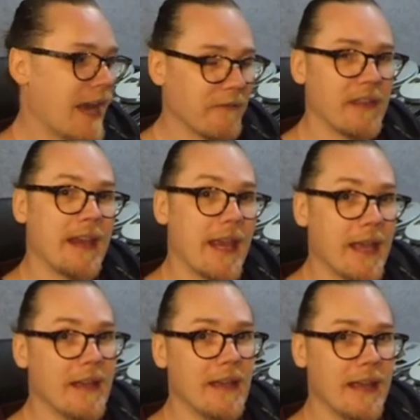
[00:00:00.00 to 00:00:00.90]
everything here
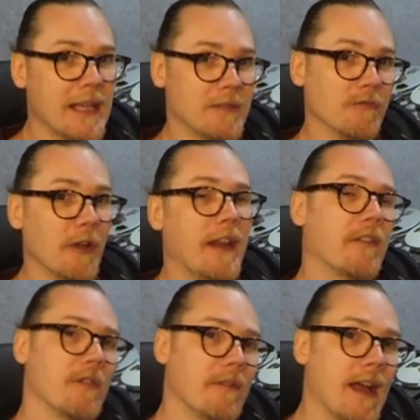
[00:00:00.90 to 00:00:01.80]
is running
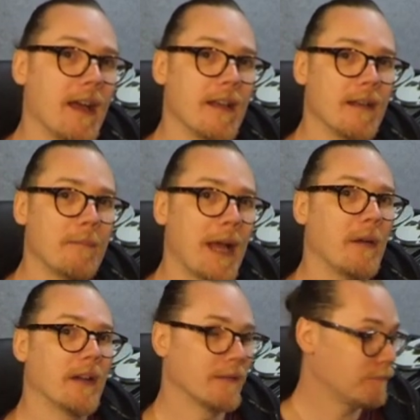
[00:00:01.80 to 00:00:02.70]
through that
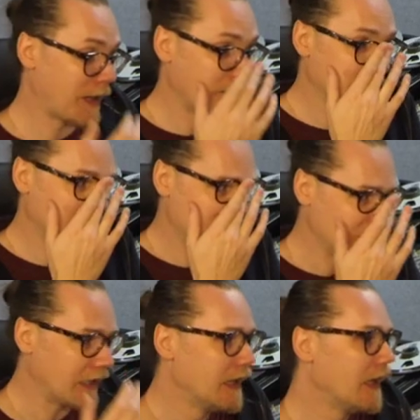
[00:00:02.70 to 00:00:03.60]
power
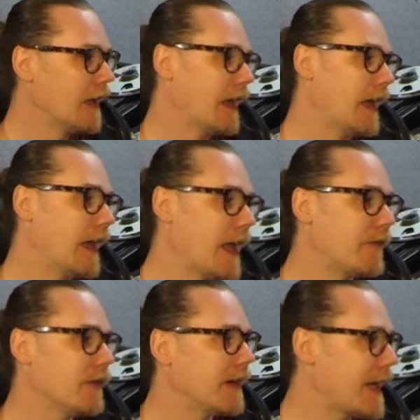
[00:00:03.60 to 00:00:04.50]
conditioner. If
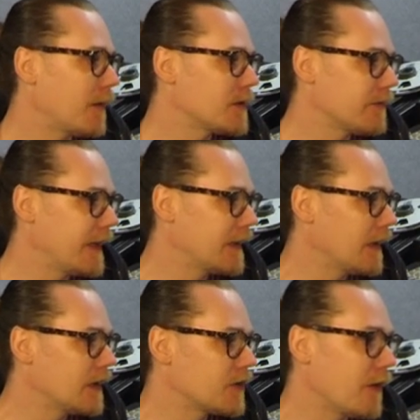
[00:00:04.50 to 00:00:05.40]
you're encountering
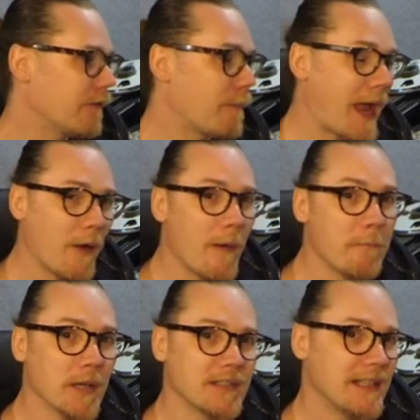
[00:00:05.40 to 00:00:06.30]
a sort of a power
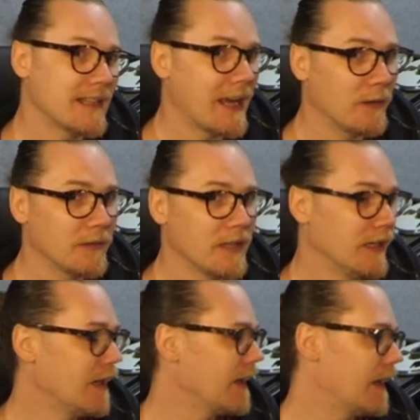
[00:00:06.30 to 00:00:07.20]
buzzy sound,
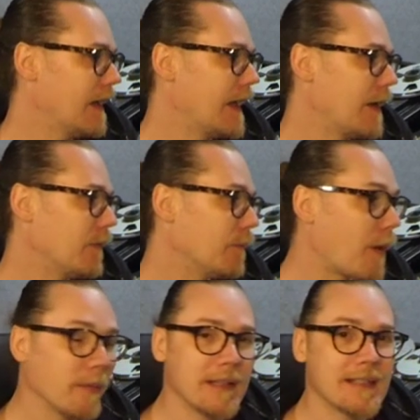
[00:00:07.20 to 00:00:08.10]
it will
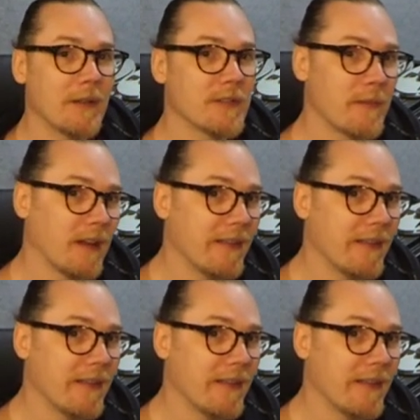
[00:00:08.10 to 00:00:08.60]
probably sound something like